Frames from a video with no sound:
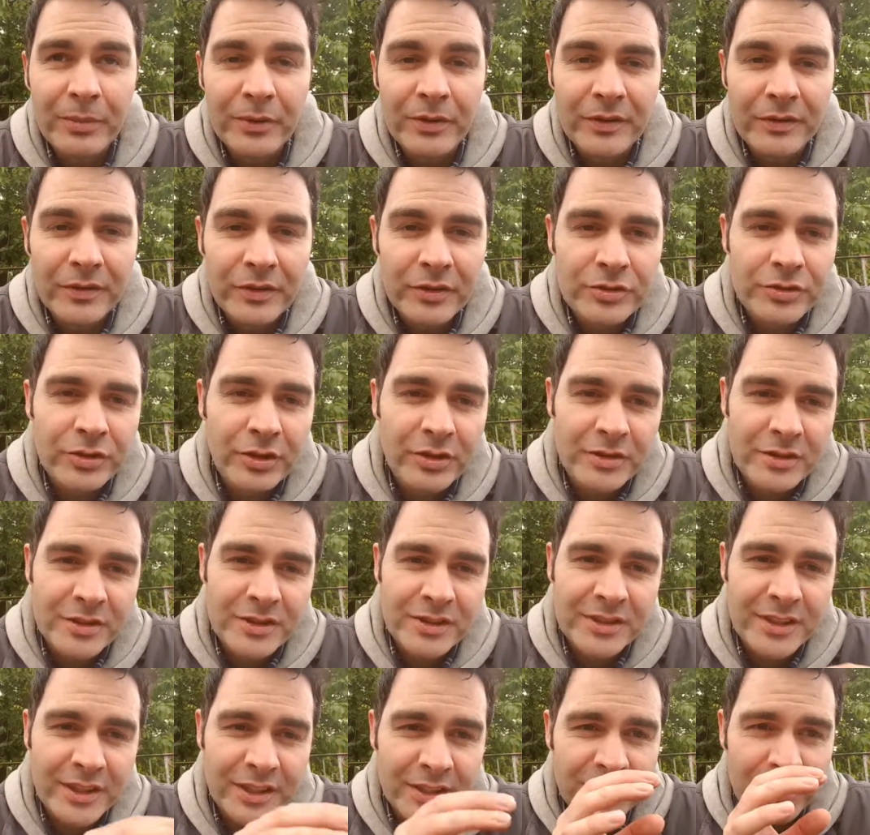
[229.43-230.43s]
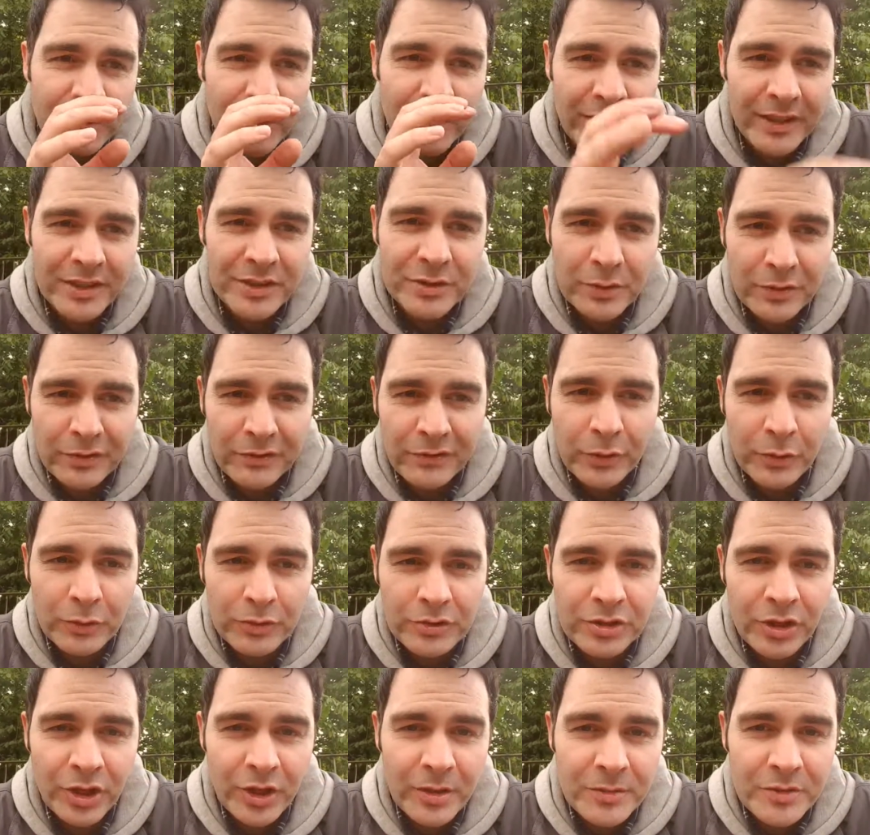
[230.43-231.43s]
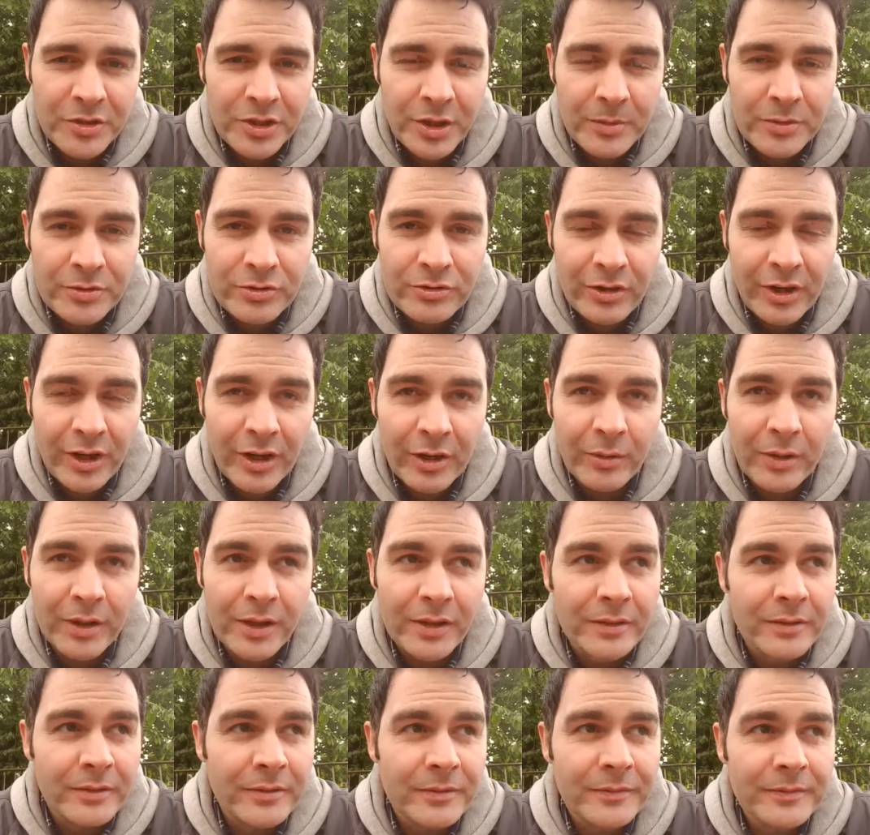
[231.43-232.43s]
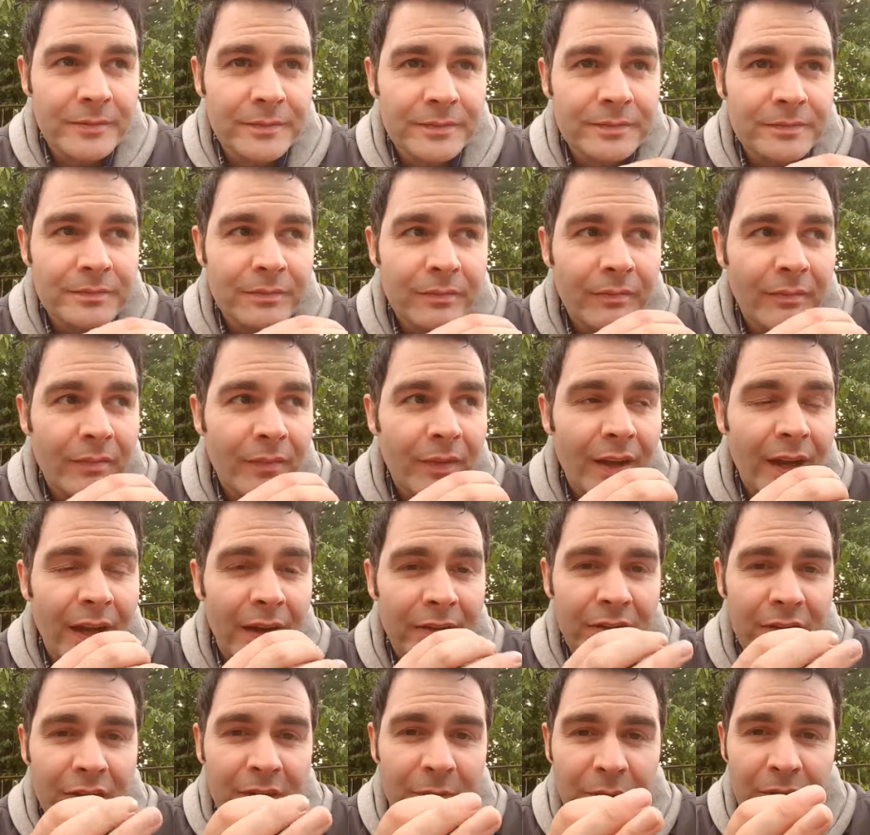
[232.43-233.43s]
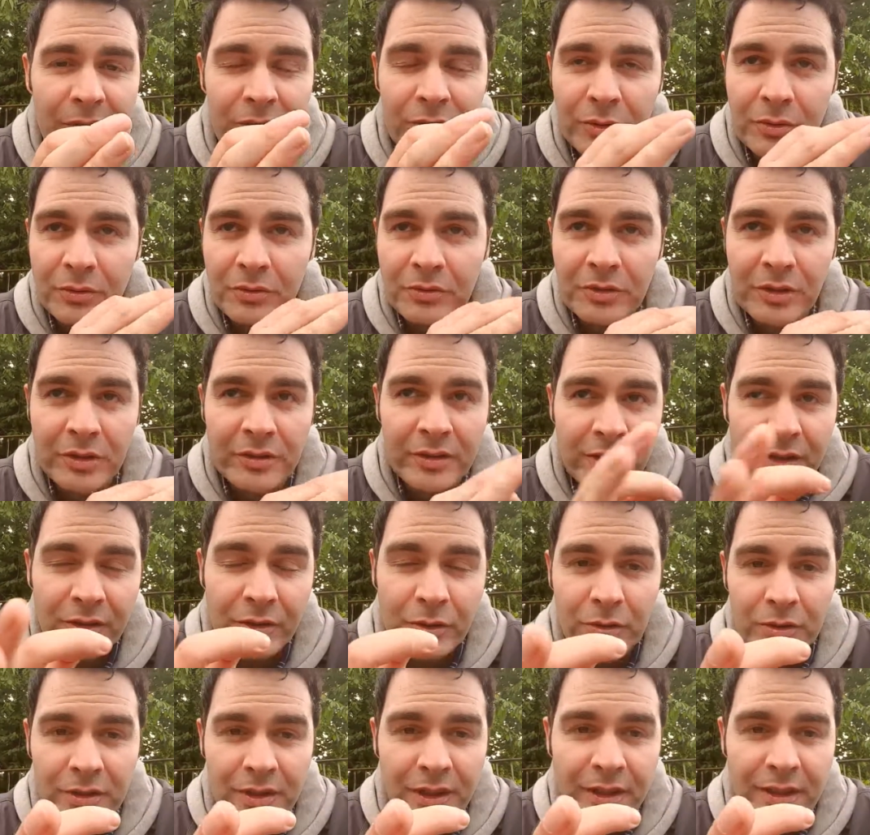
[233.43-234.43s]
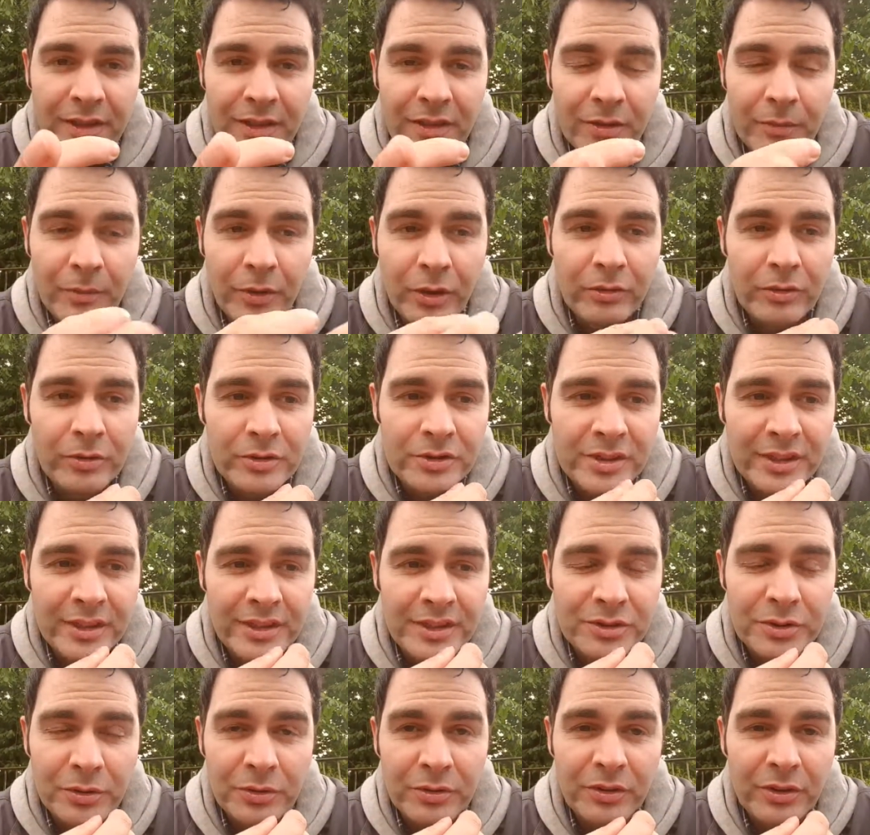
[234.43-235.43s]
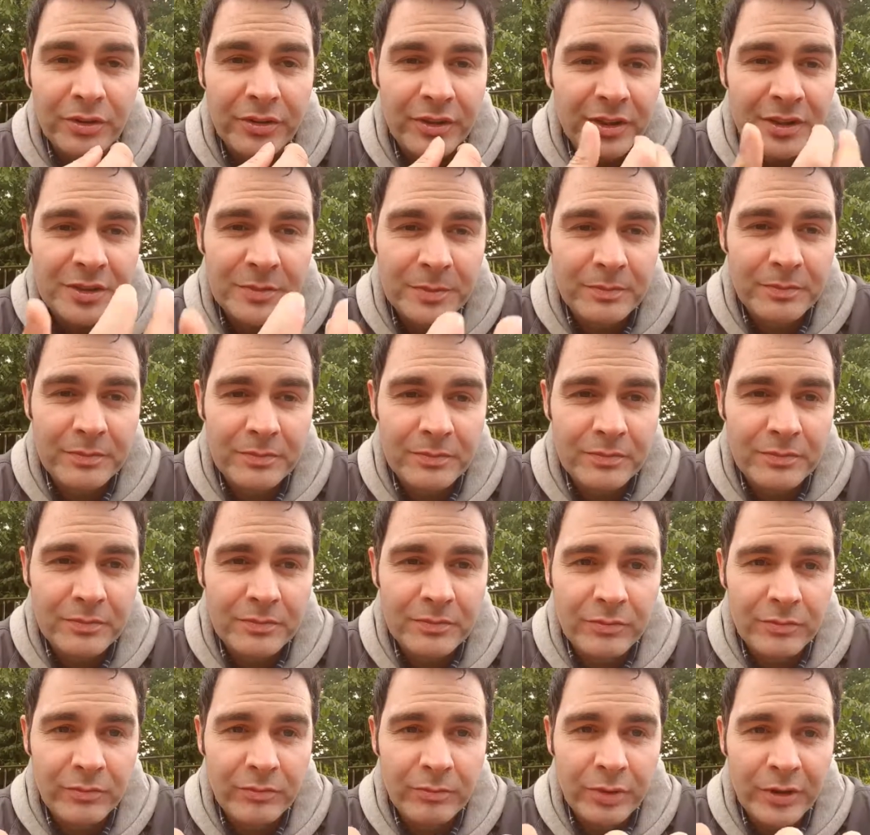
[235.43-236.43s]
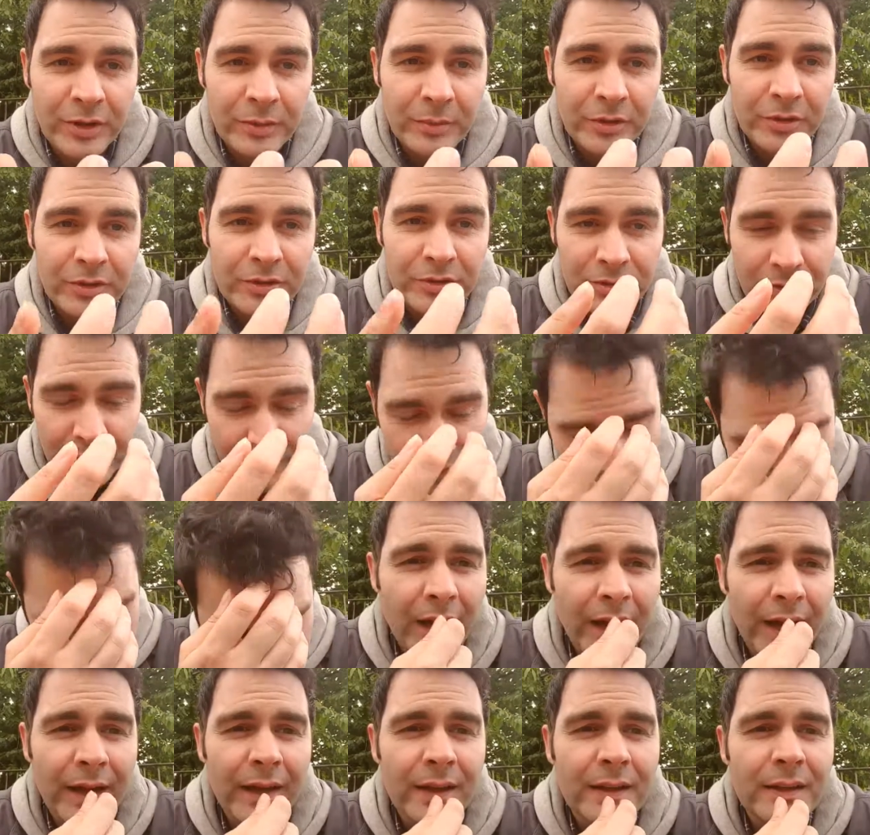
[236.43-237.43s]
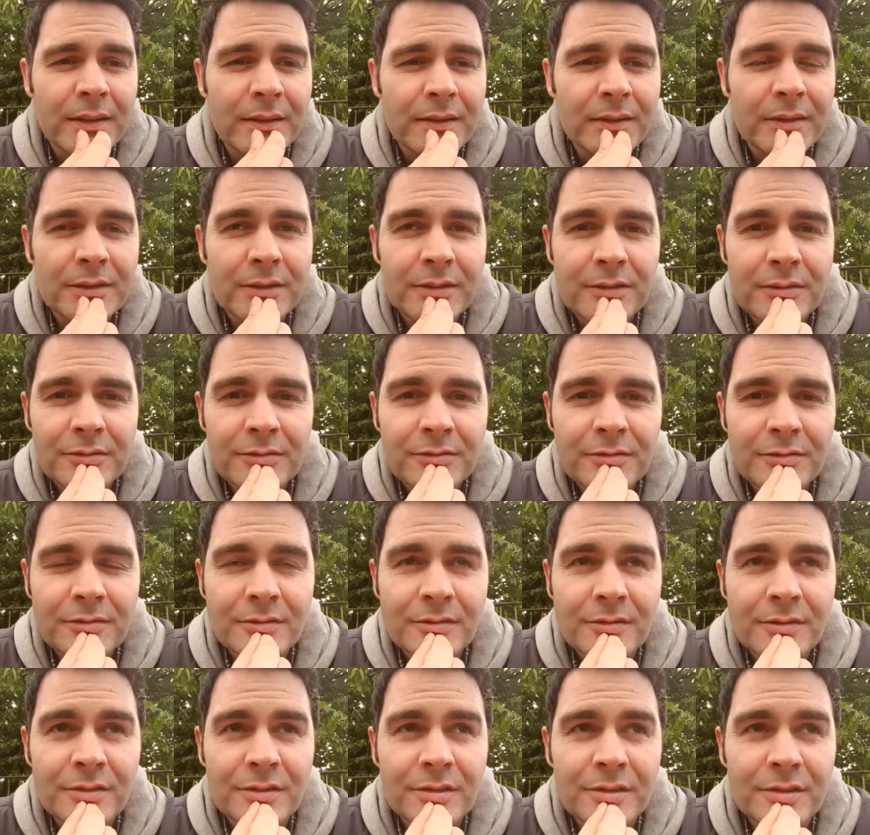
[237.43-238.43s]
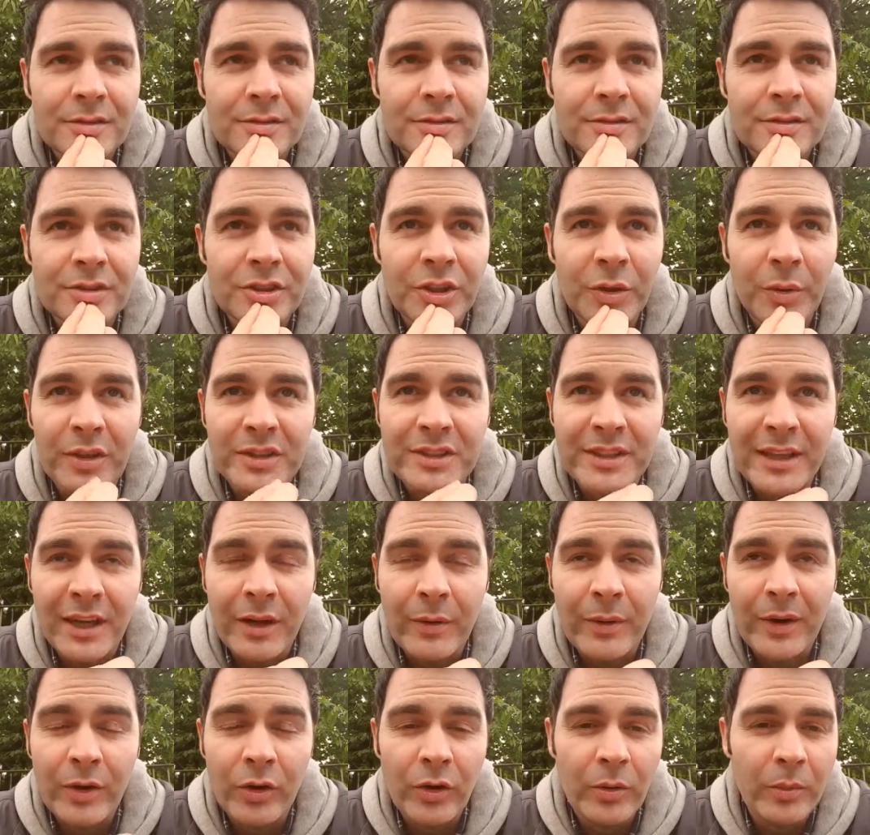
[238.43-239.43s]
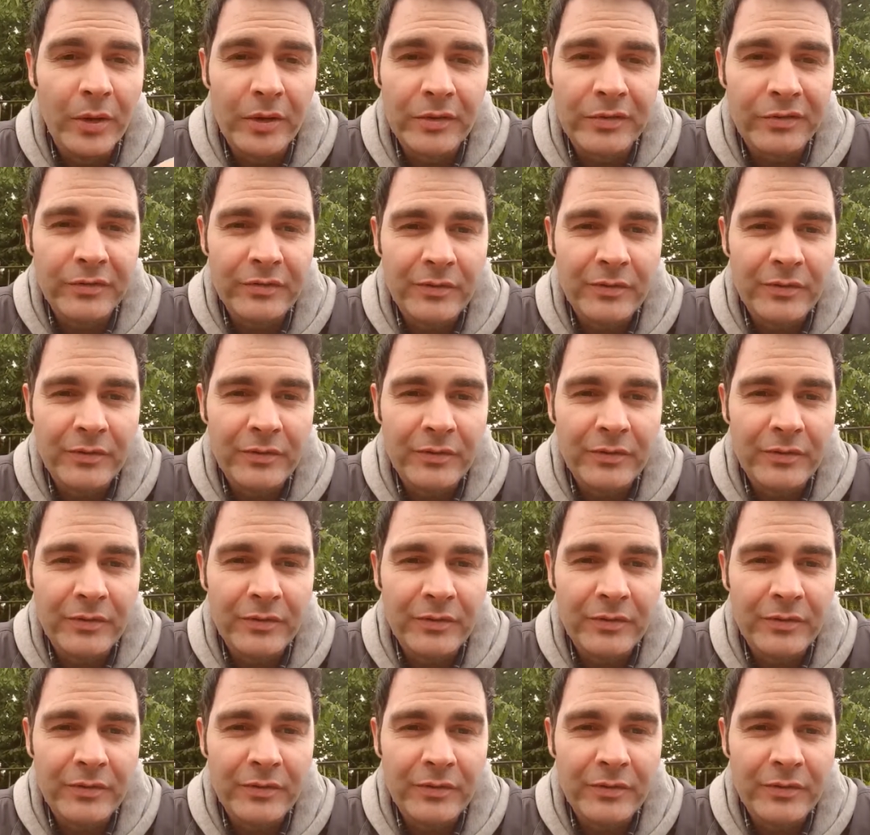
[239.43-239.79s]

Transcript: But if you try and stick someone into a full-time job straight away after they've been doing nothing all day, like my routine is doing nothing pretty much, and you want to take away all my